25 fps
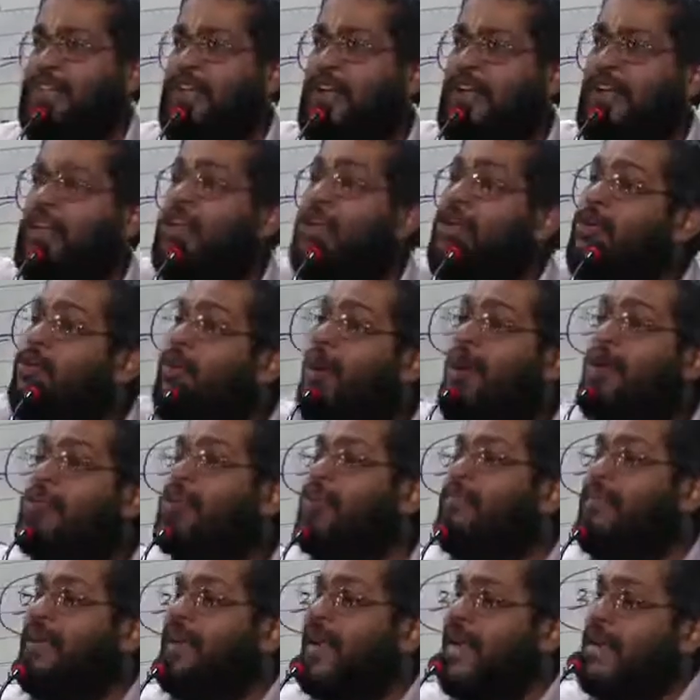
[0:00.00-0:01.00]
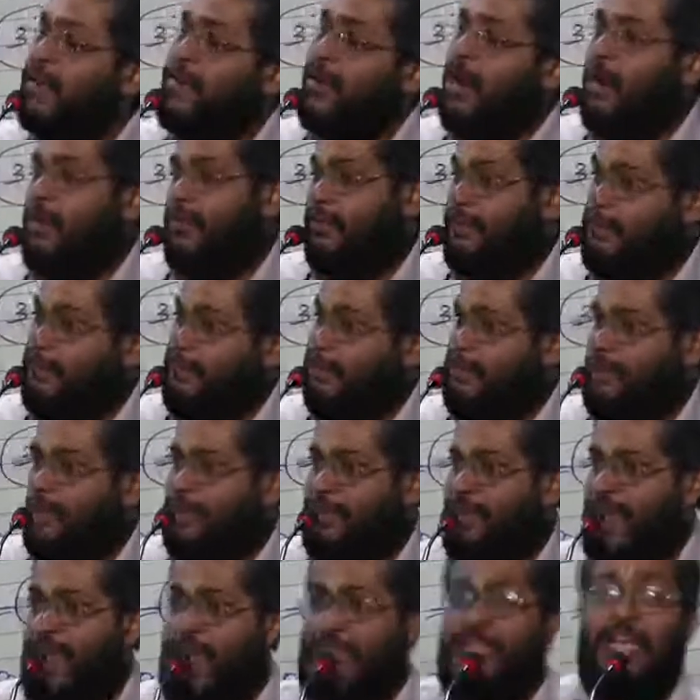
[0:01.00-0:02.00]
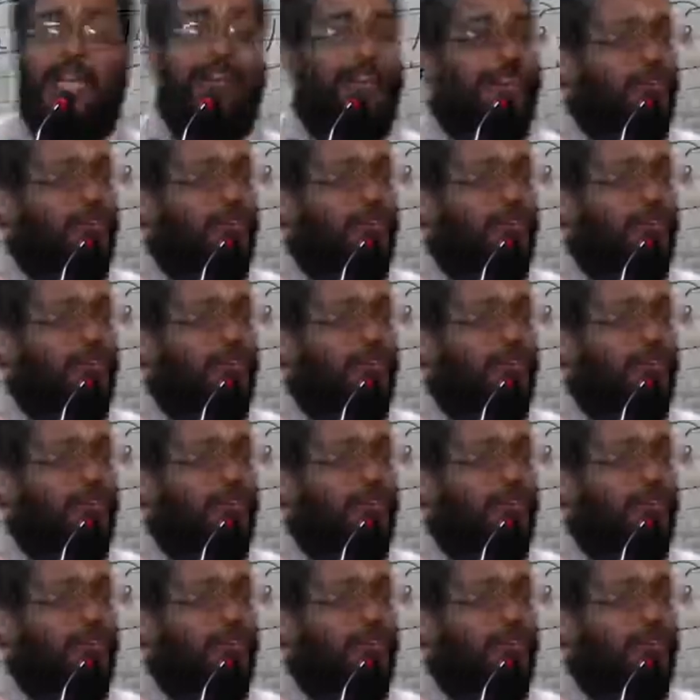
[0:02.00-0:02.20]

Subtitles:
Well, you are also bringing what? 4 rupees.